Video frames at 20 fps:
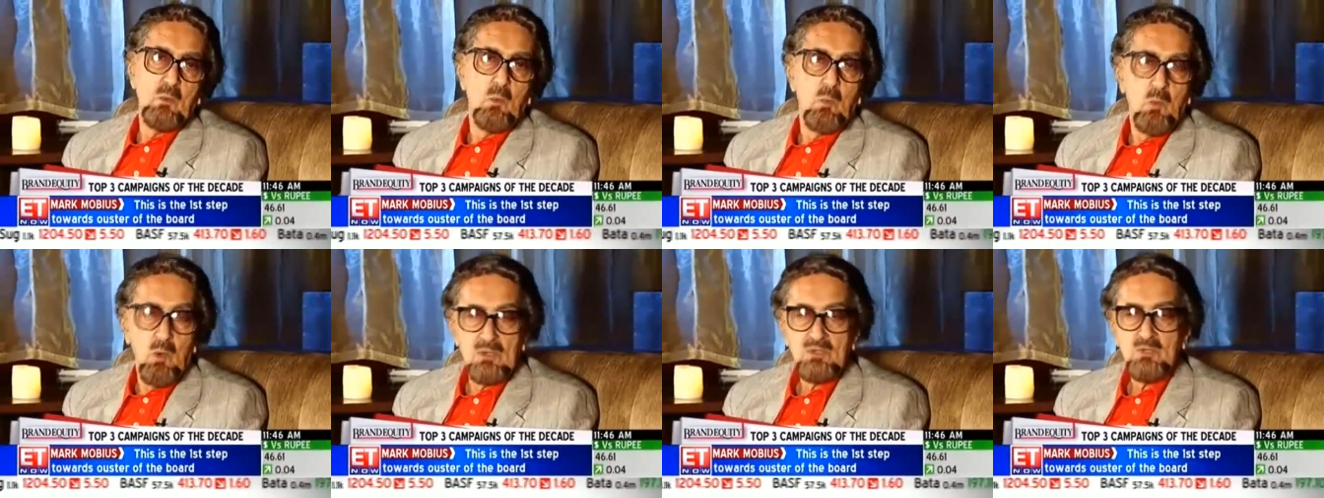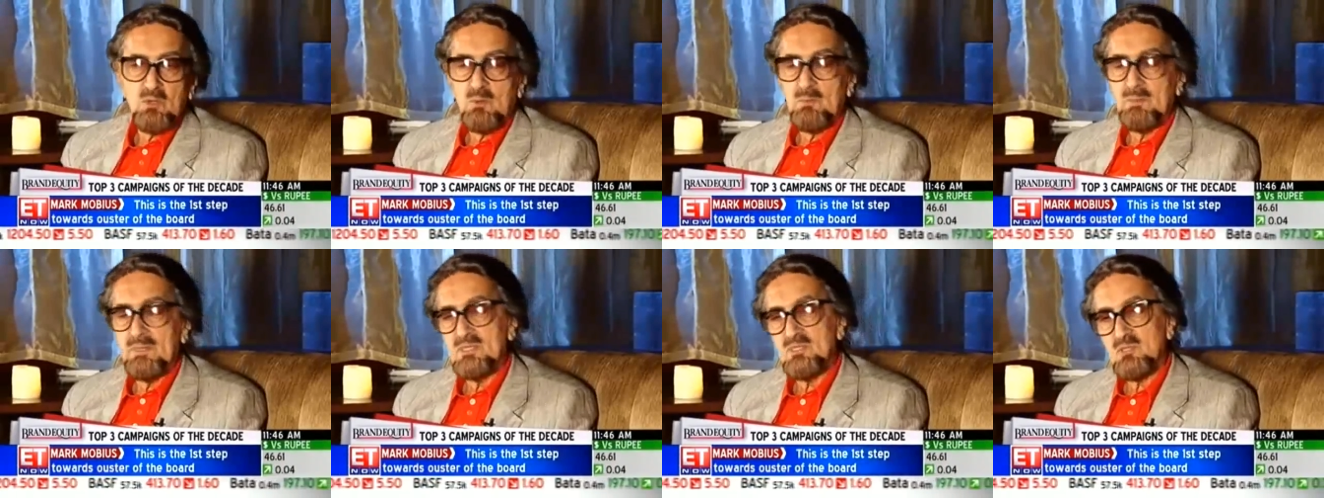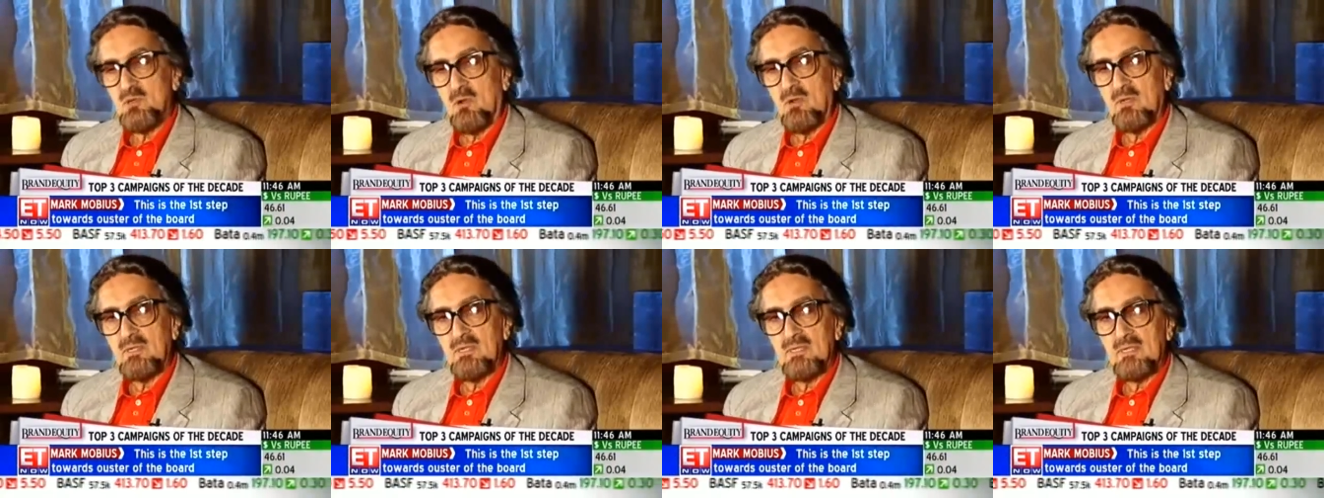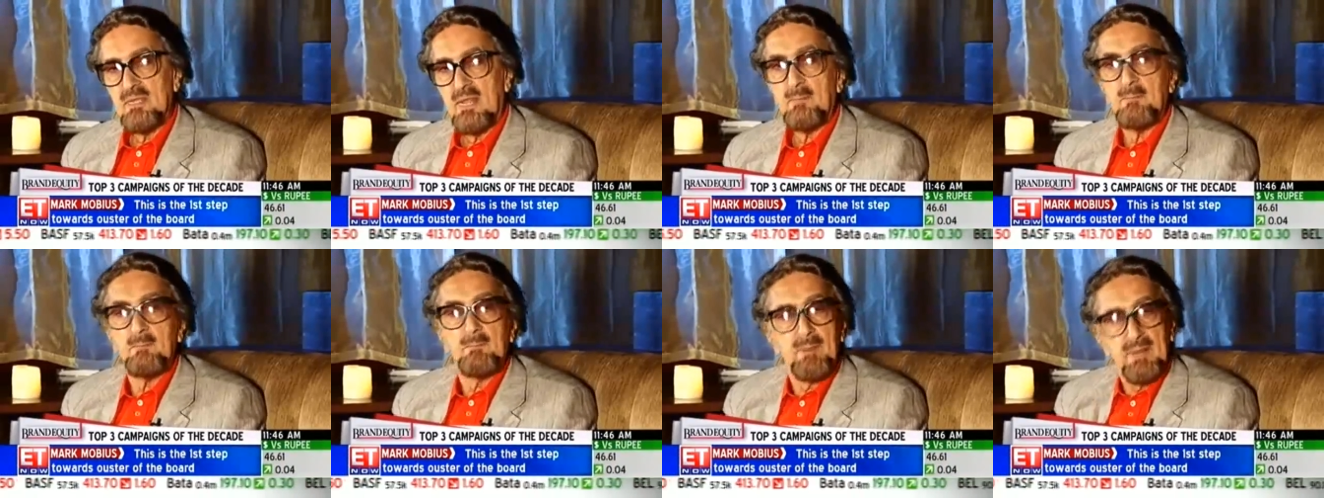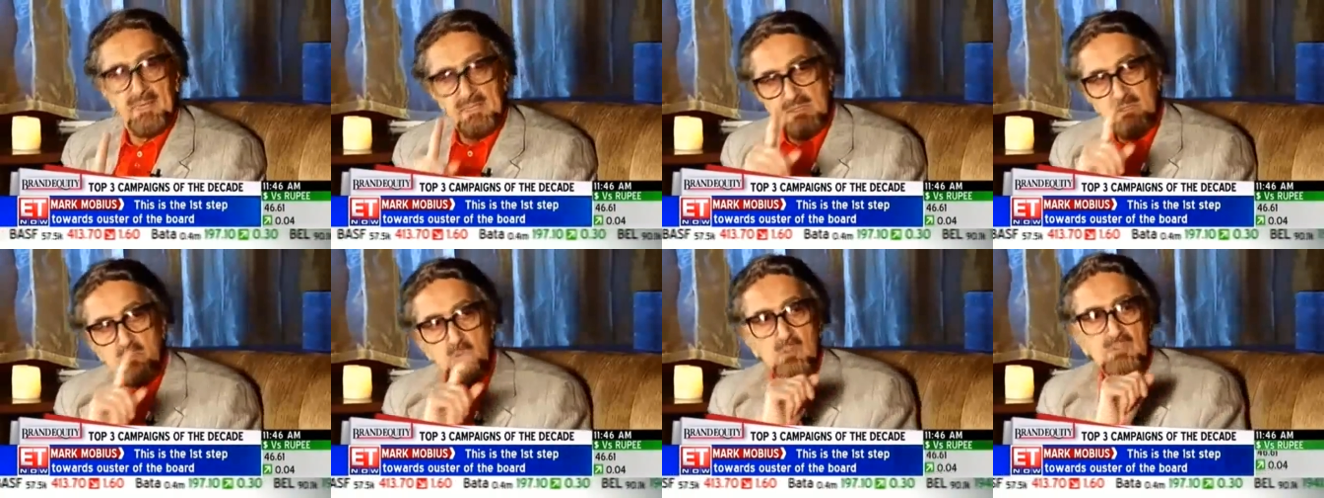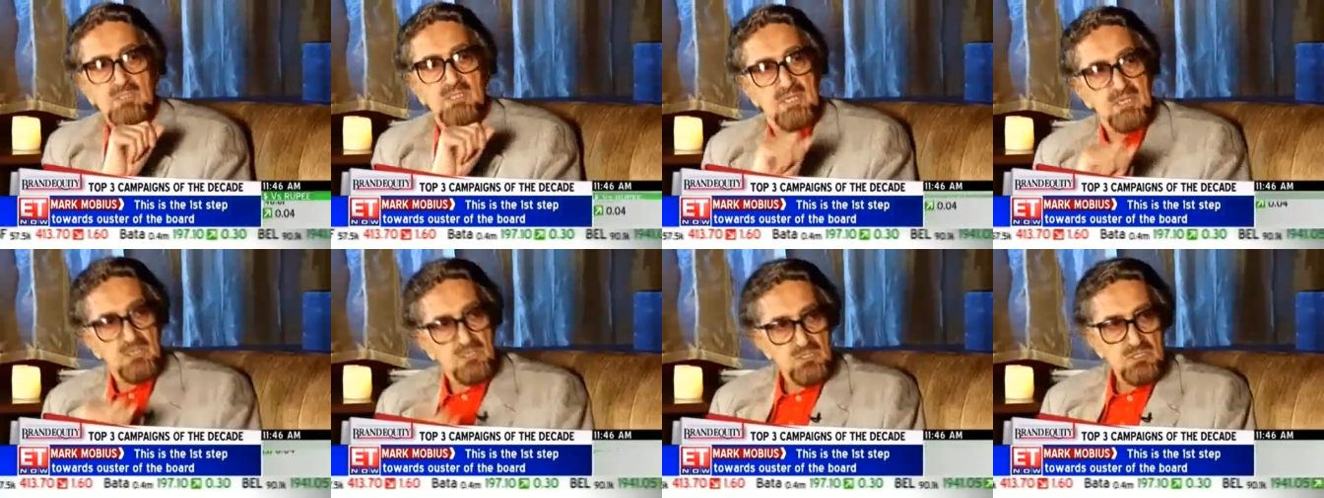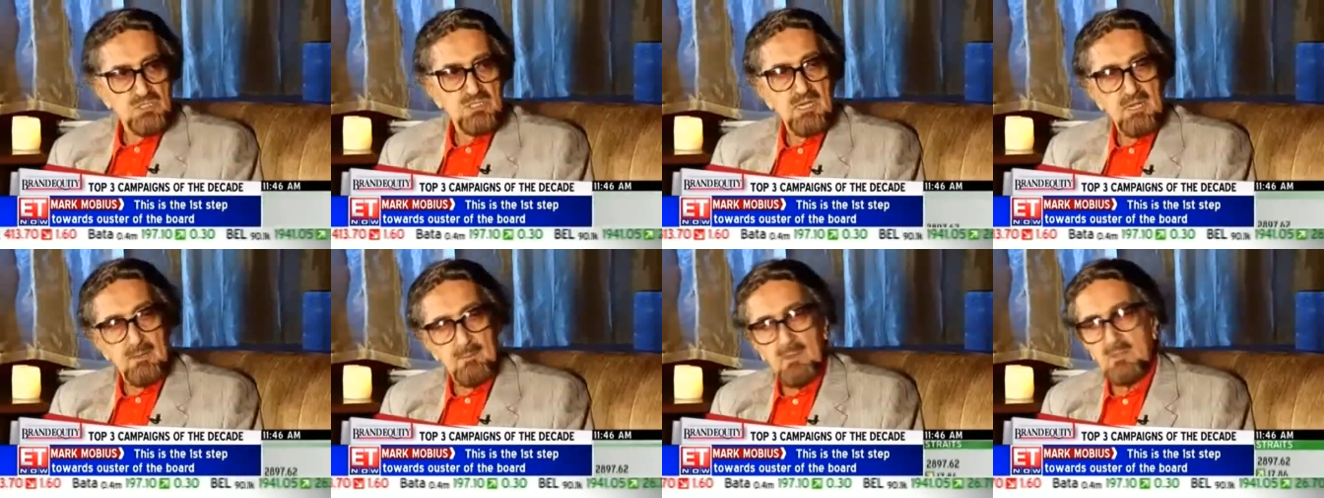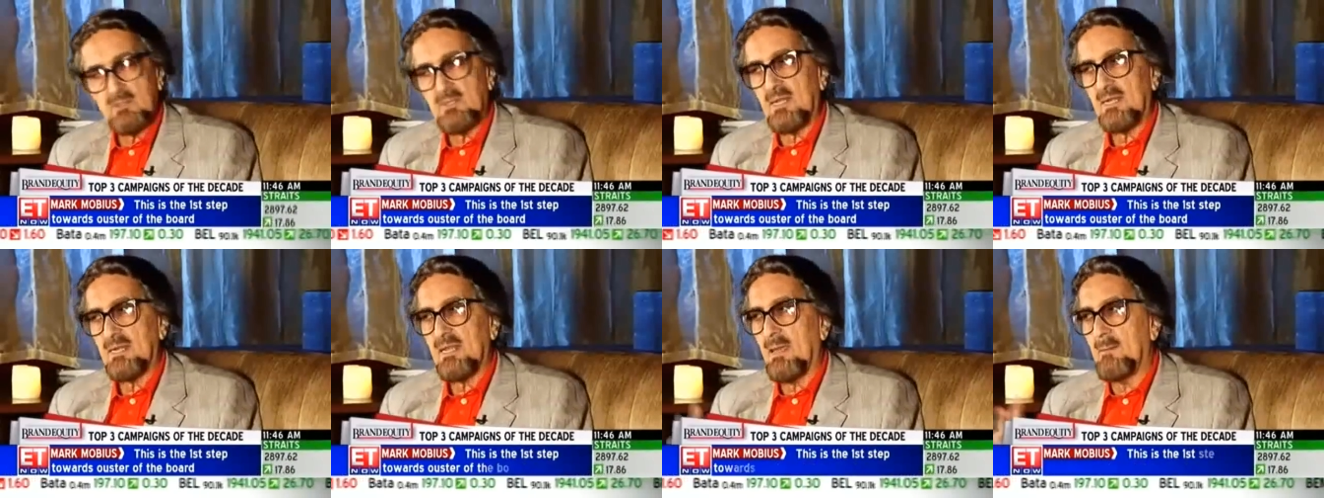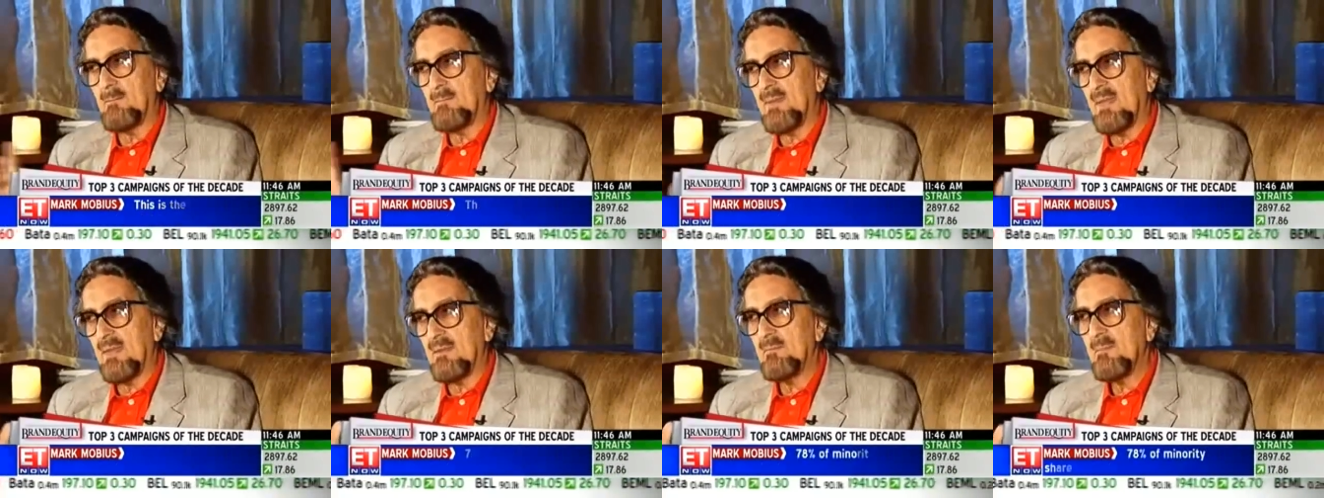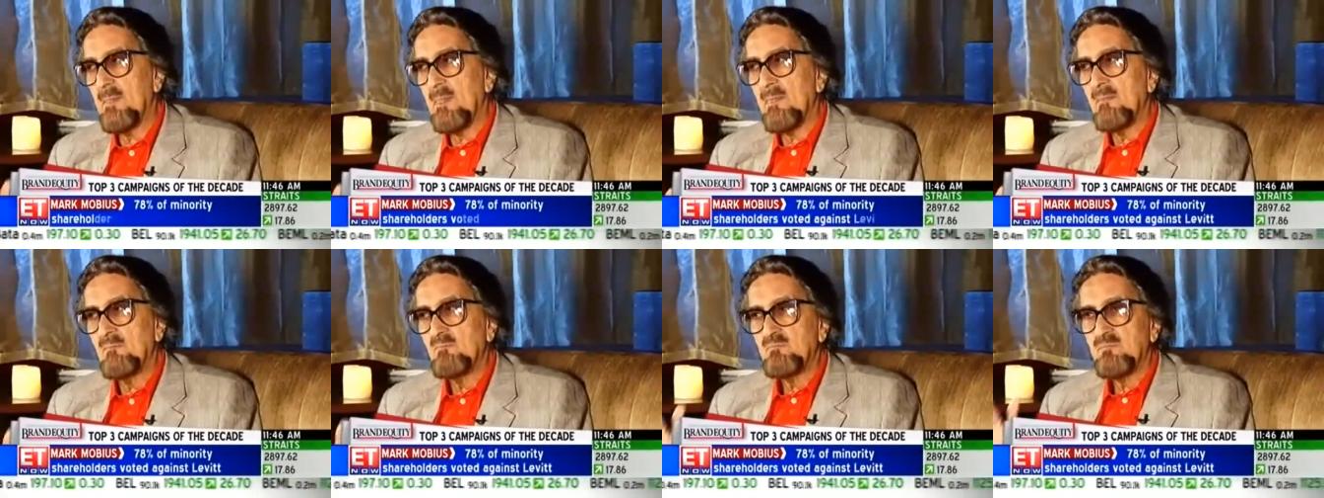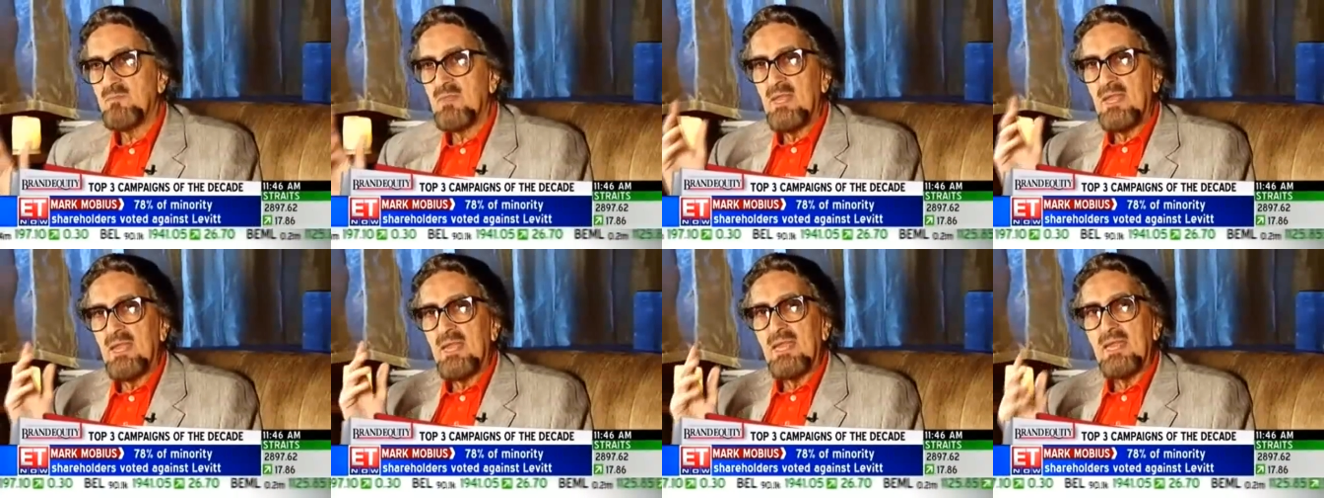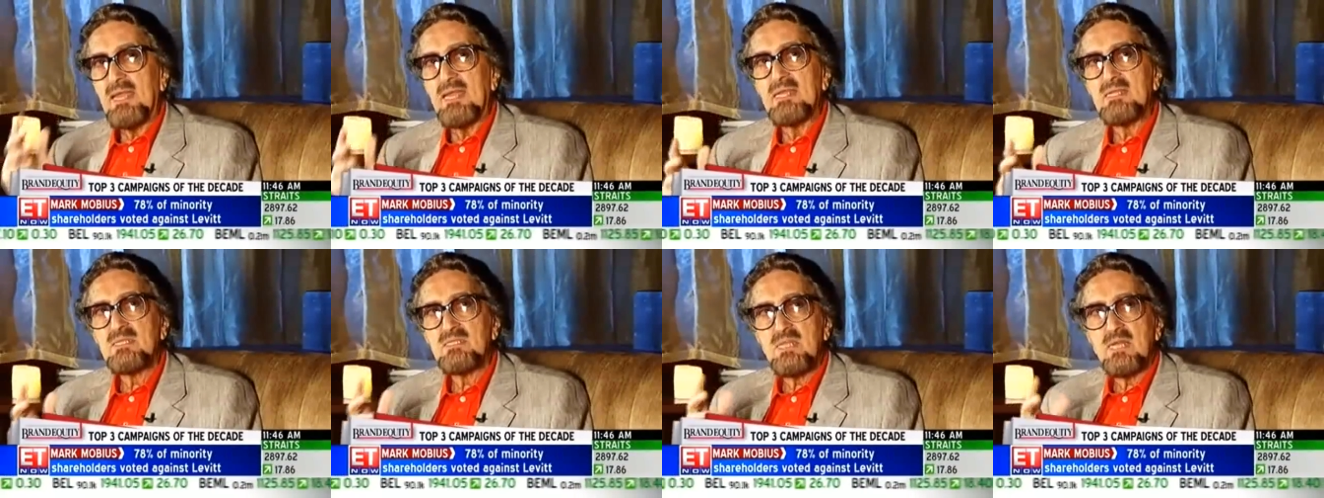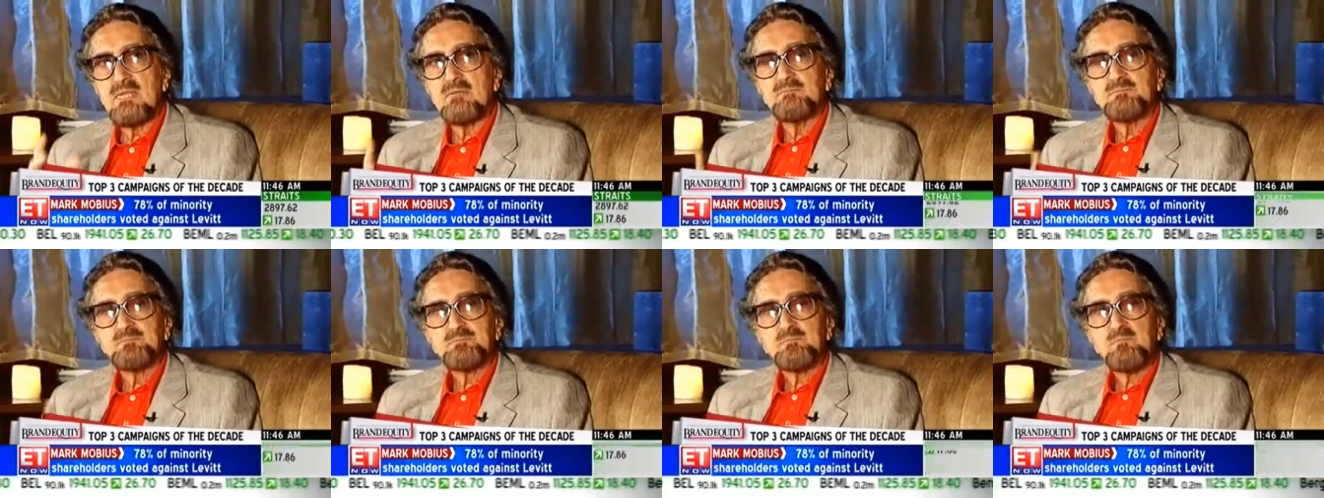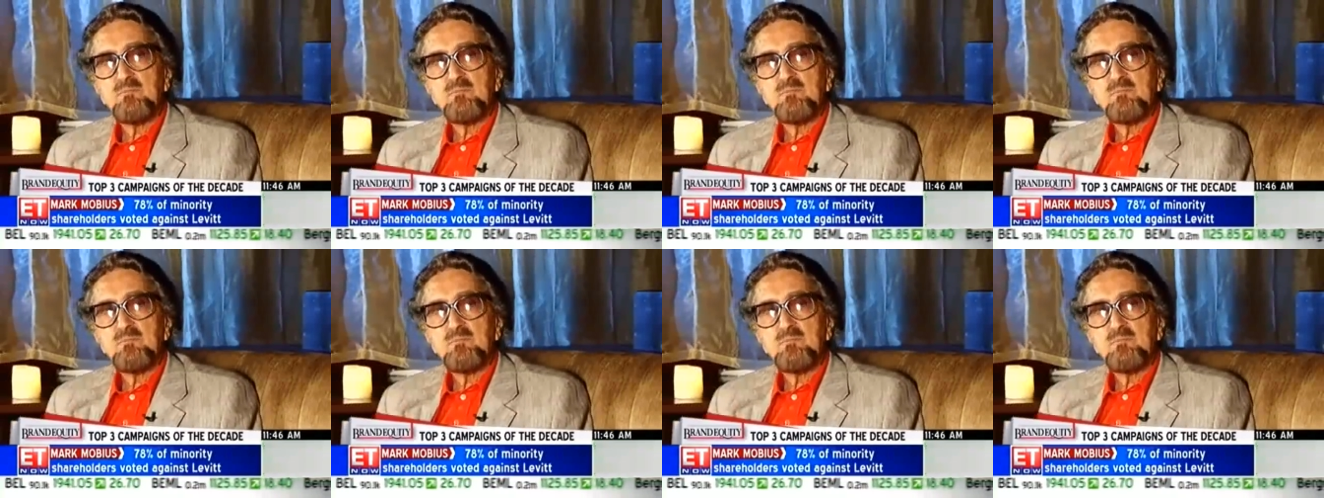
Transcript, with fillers: What could be stronger than that? But what's interesting about that campaign is that